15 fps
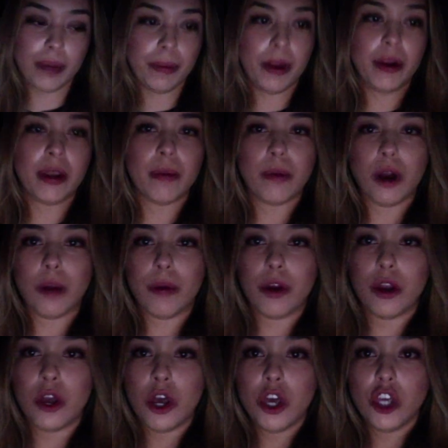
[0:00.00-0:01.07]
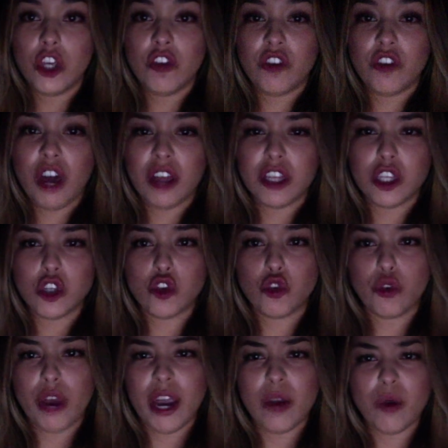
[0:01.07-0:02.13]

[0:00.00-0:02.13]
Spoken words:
Marion Barber. You've got this great